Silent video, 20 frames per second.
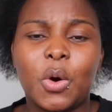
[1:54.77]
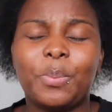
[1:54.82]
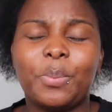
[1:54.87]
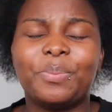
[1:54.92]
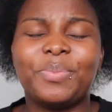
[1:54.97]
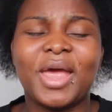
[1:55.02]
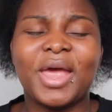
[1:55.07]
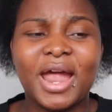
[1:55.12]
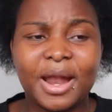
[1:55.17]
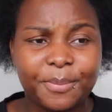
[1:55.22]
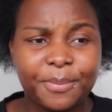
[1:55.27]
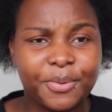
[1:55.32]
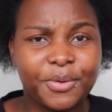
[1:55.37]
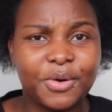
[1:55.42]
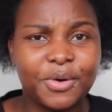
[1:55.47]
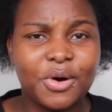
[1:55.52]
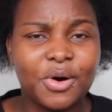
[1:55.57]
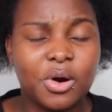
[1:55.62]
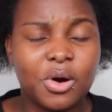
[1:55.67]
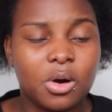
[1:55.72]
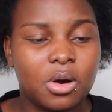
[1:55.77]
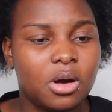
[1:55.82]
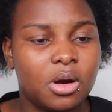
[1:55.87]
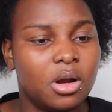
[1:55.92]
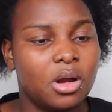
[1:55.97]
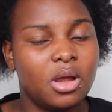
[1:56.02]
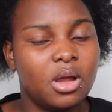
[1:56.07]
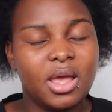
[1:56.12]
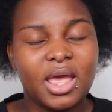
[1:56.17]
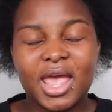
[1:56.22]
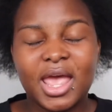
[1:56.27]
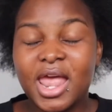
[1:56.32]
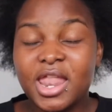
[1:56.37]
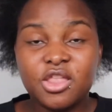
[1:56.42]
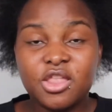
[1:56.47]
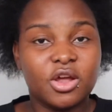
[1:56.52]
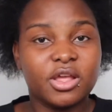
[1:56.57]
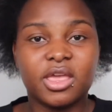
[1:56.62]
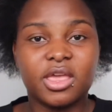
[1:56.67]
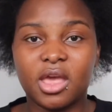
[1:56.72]
purple, and
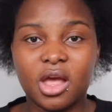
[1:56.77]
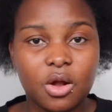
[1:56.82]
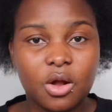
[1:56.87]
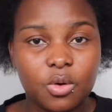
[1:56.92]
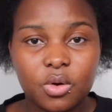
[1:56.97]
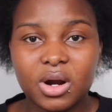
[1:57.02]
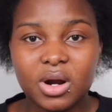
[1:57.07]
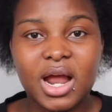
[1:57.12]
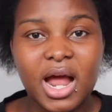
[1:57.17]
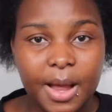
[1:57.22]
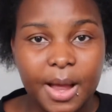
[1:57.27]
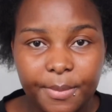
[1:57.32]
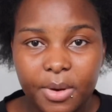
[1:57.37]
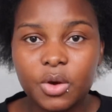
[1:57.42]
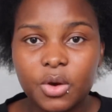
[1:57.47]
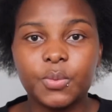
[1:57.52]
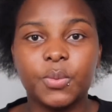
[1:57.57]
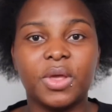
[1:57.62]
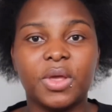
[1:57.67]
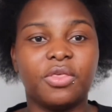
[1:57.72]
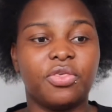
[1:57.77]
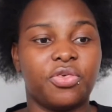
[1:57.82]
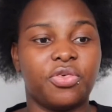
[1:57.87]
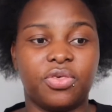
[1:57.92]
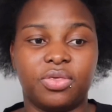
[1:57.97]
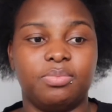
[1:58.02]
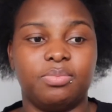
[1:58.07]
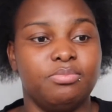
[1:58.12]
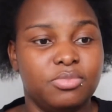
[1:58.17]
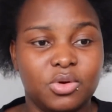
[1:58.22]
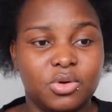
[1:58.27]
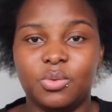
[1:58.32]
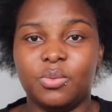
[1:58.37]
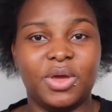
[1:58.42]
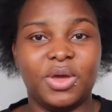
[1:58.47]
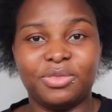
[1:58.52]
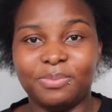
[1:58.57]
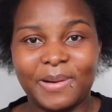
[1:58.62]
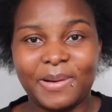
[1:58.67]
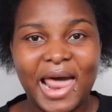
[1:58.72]
your girl will come out with
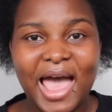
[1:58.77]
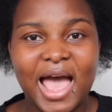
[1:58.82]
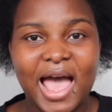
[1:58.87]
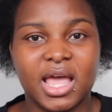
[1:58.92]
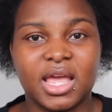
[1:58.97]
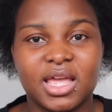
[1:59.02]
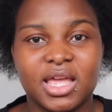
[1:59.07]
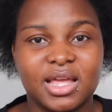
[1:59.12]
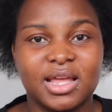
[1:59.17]
black,